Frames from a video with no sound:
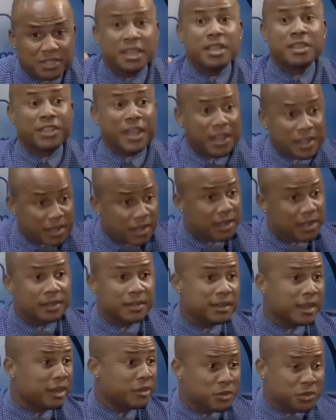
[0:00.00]
Thank
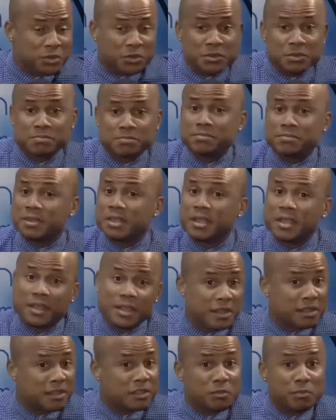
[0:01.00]
God, I don't know,
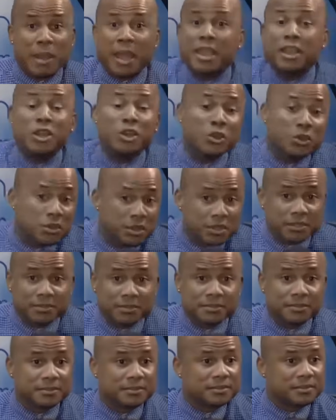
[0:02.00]
by
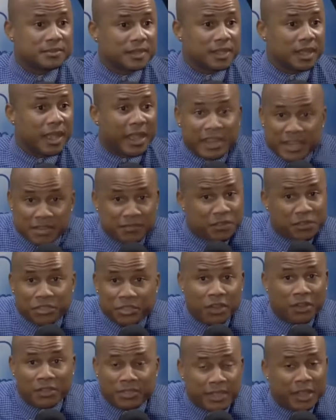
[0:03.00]
luck, I never
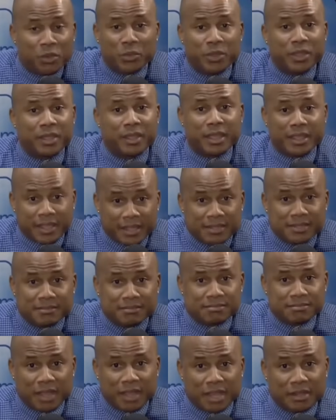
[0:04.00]
thought that way, I
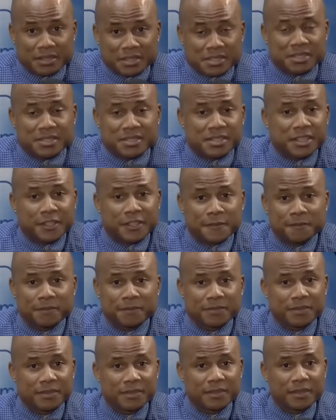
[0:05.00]
can honestly say.
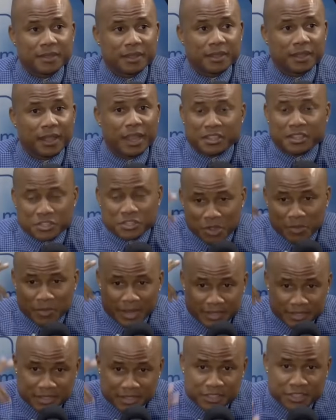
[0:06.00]
I saw
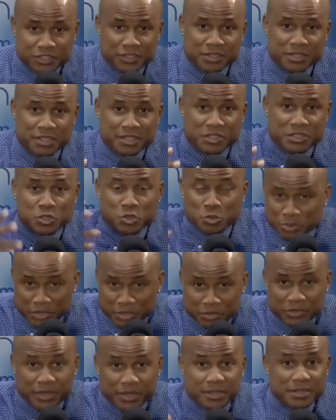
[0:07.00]
my teachers as
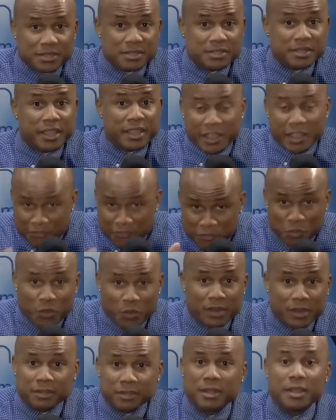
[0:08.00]
superiors.
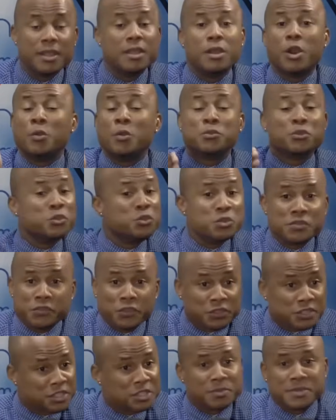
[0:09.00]
Everyone, up to
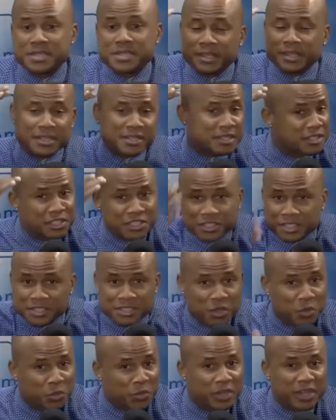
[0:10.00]
university, I still see
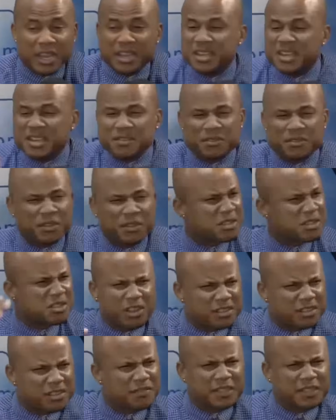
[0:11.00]
teachers that way. I never
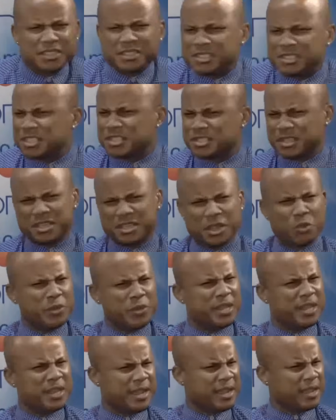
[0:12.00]
thought of a teacher in a
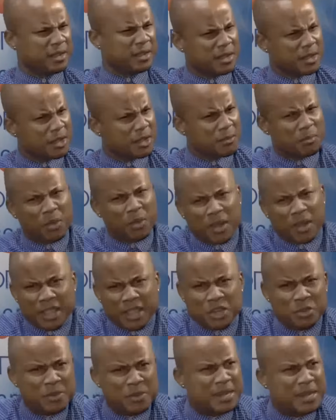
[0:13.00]
way like,
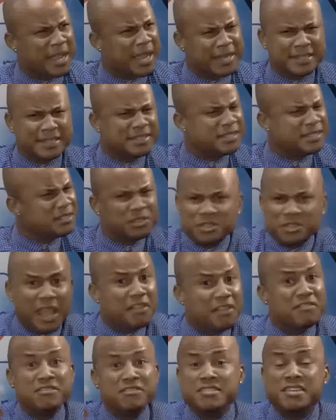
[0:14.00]
boy, me like that.
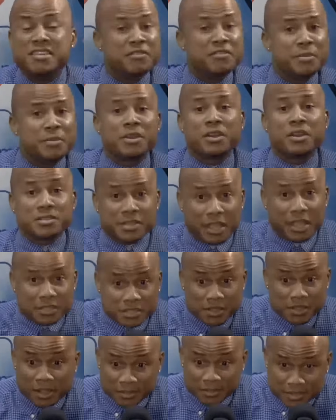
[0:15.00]
I never, because I
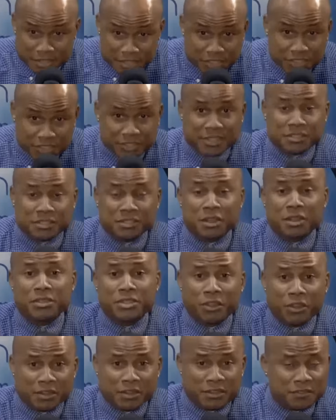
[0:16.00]
saw teachers as
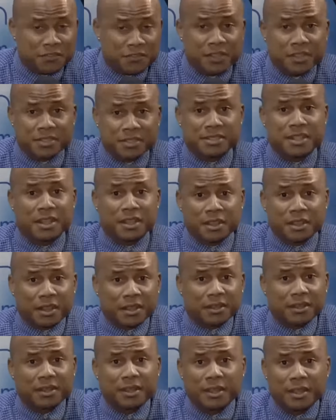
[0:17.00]
authority figures, thank
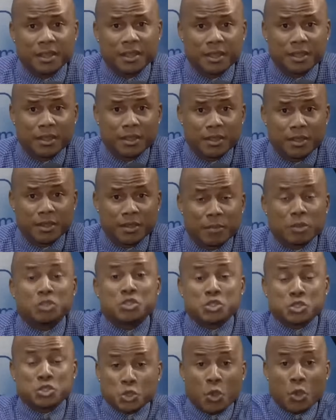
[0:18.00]
God. But
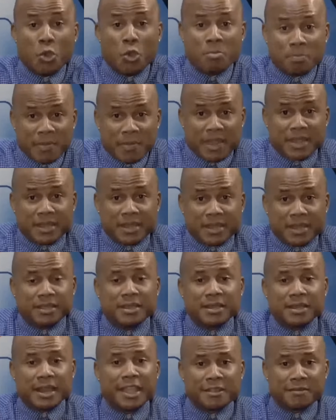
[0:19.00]
so many,
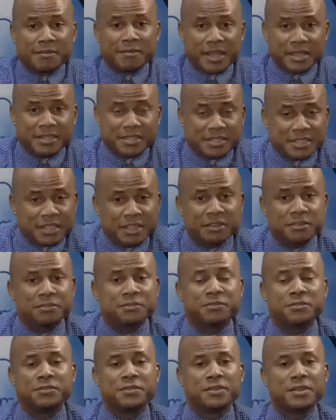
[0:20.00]
like
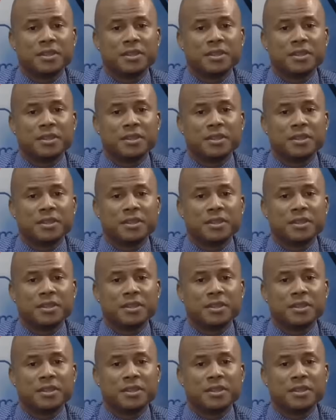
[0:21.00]
myself,